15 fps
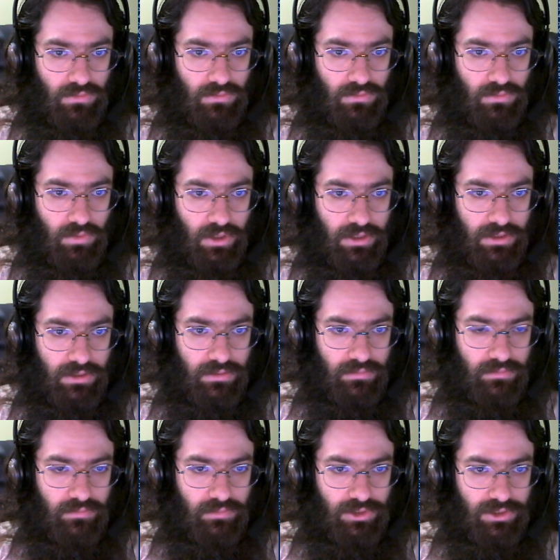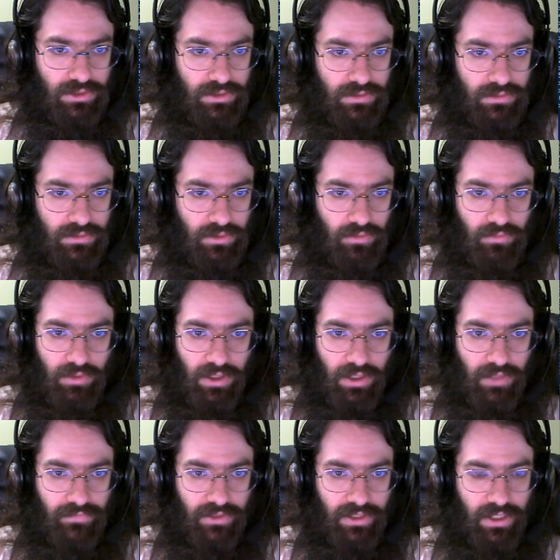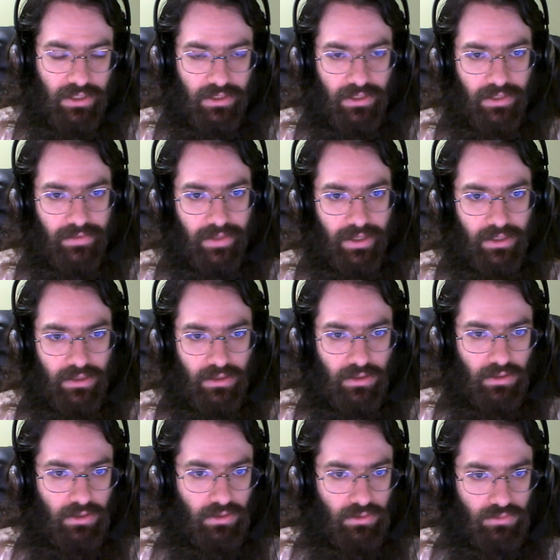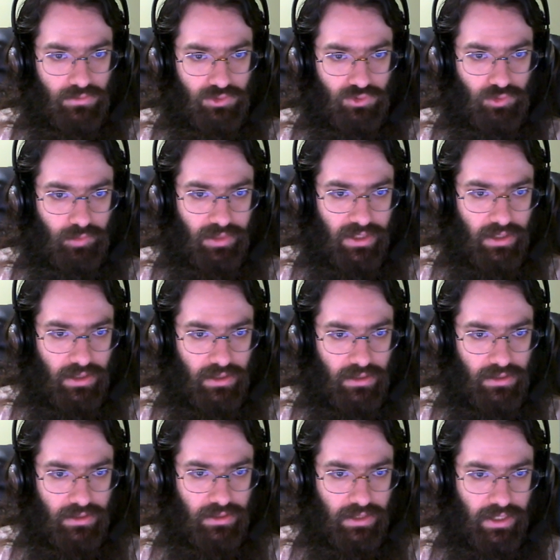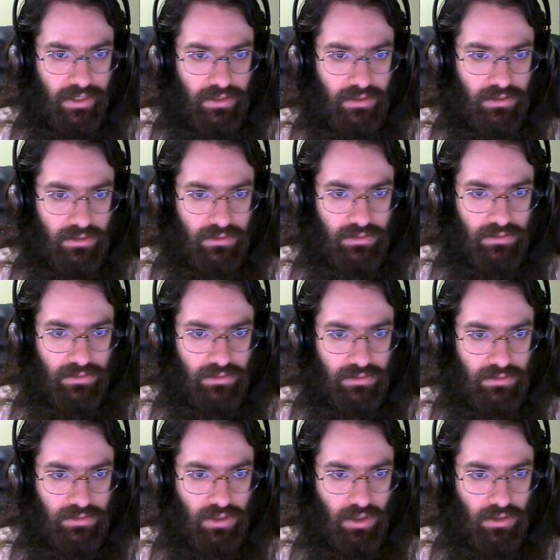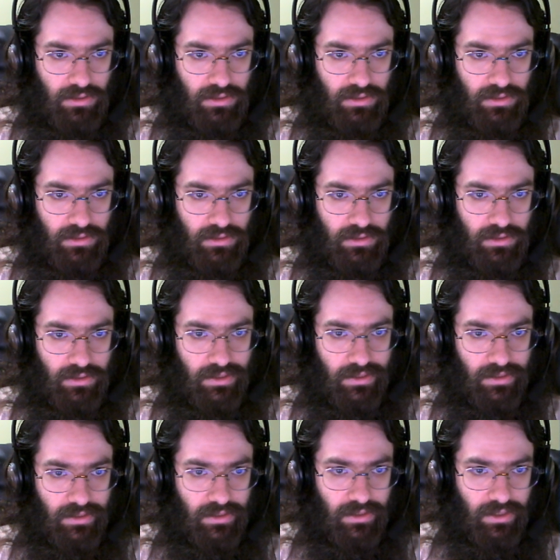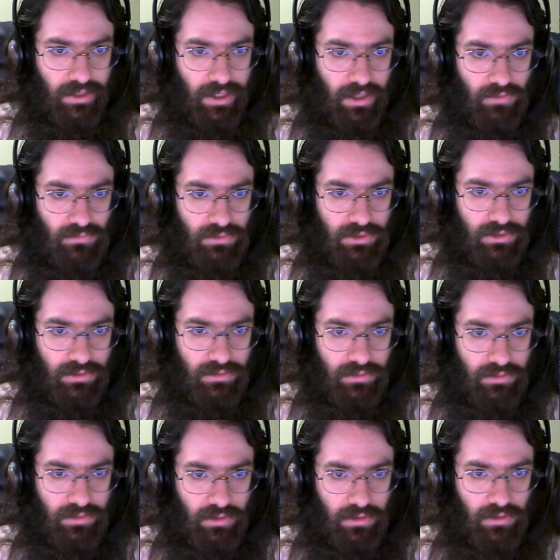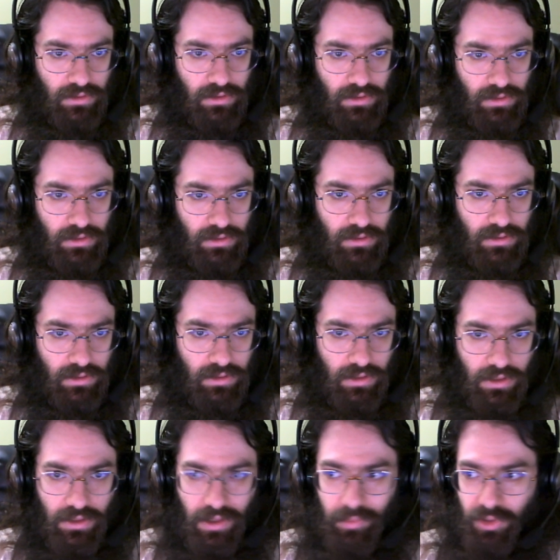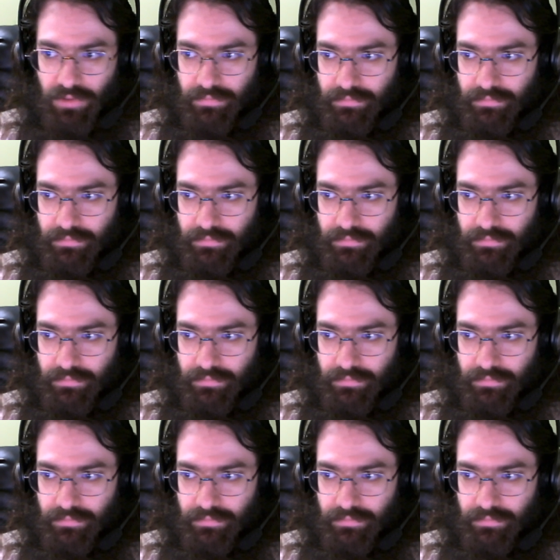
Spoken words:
quant, which is, no, I have to calculate that, which would be data dot count number.